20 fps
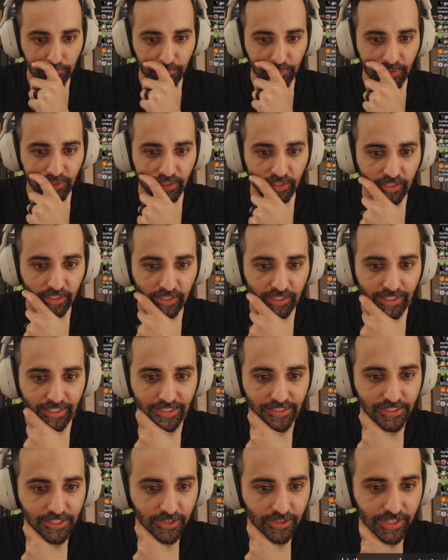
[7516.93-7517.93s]

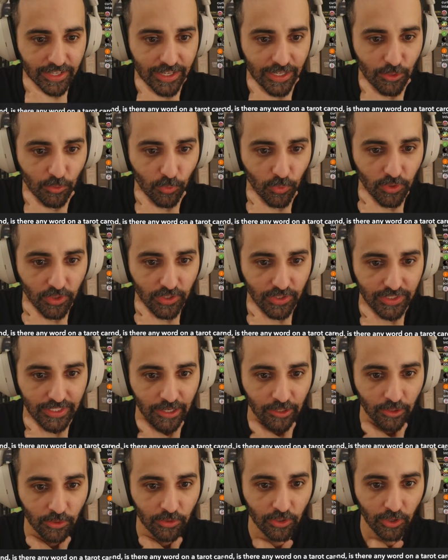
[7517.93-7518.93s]
Is there any word on
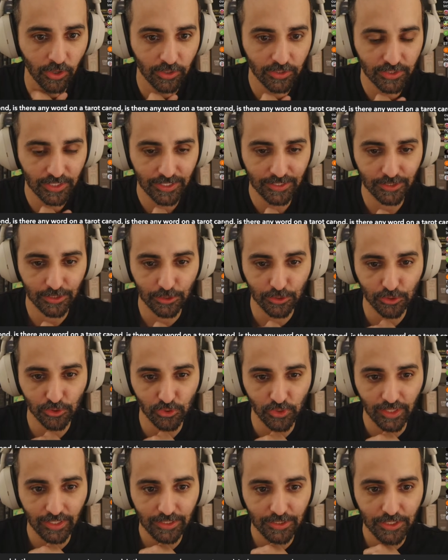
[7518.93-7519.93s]
tarot cards /
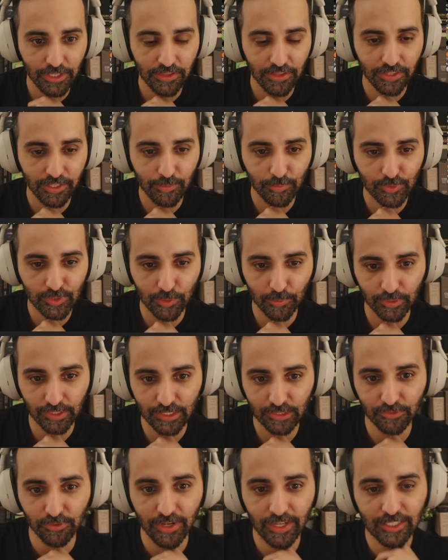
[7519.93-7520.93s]
astrology themed
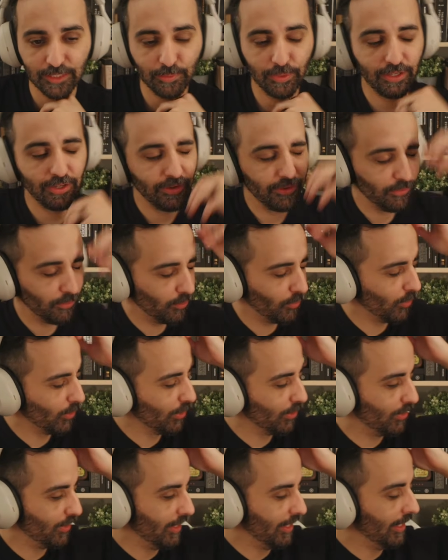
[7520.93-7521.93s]
subclass for Hexbinder? We're
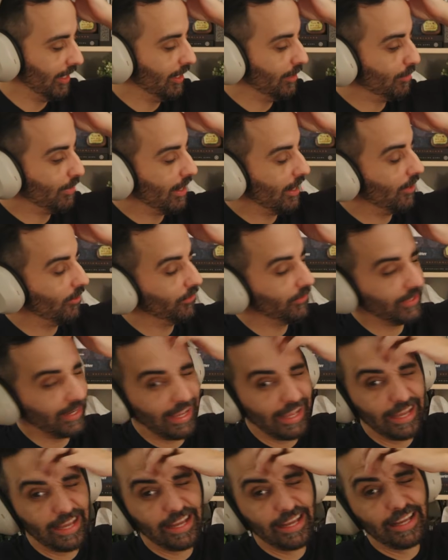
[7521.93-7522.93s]
thinking about
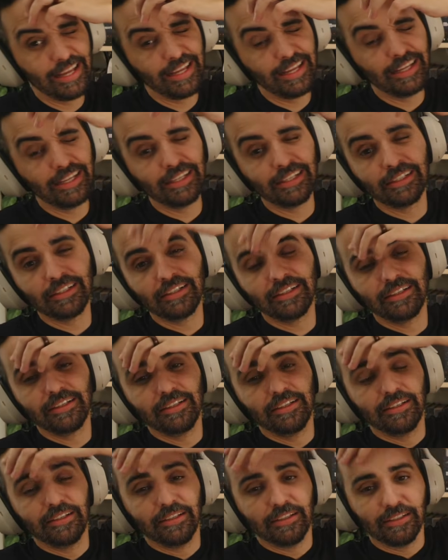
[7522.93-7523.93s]

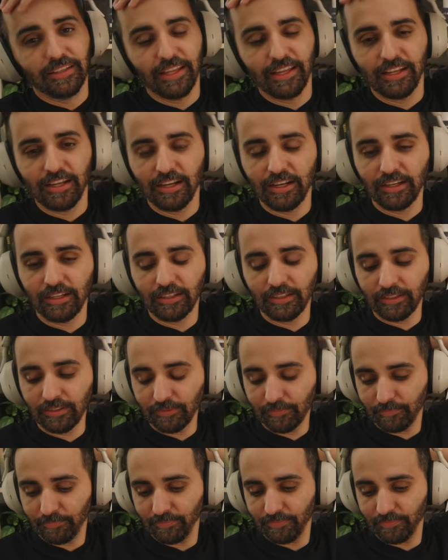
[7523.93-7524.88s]
like a